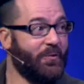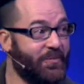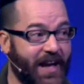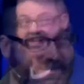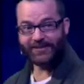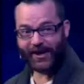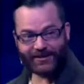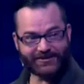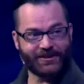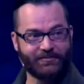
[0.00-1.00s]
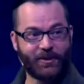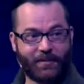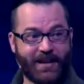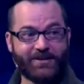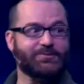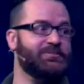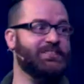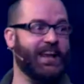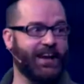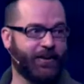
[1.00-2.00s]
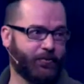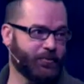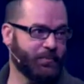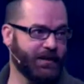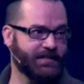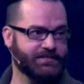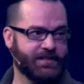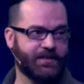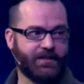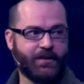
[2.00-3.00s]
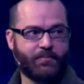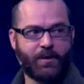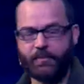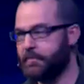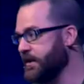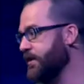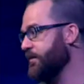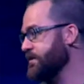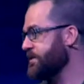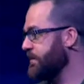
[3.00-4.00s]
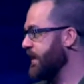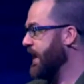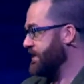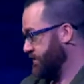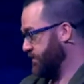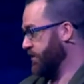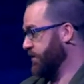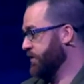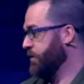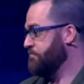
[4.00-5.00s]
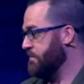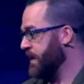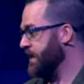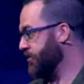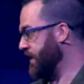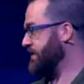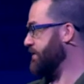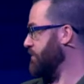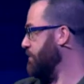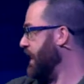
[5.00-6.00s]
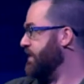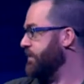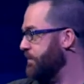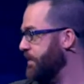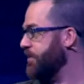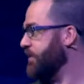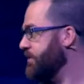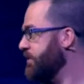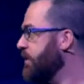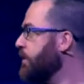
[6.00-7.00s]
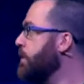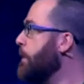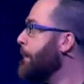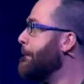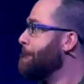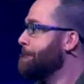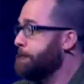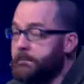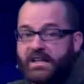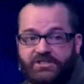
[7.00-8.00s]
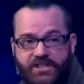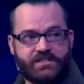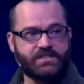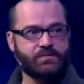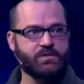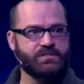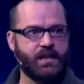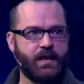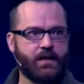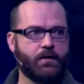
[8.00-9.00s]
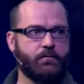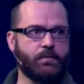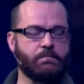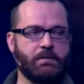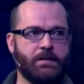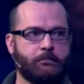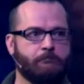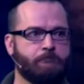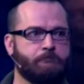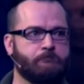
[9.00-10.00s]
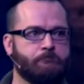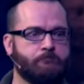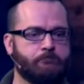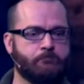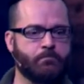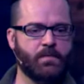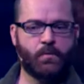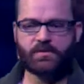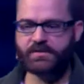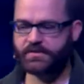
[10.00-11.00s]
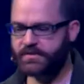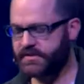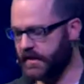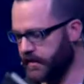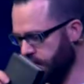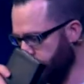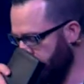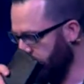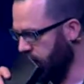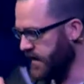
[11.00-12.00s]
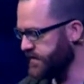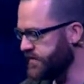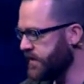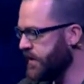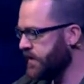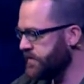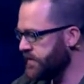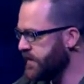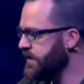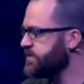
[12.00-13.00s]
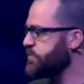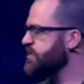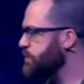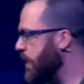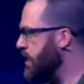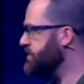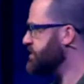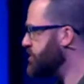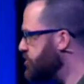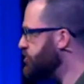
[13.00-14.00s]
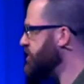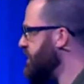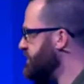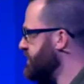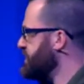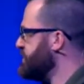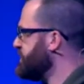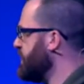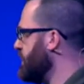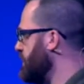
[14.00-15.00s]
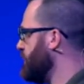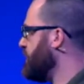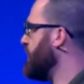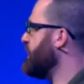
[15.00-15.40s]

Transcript: That's awesome. Nobody else wants to hang out with me because they're probably nervous I'm going to ask for money or get them to pay the bill. But Jesus wants to hang out with me. And what's interesting to me is Zacchaeus' response to Jesus. You're going to find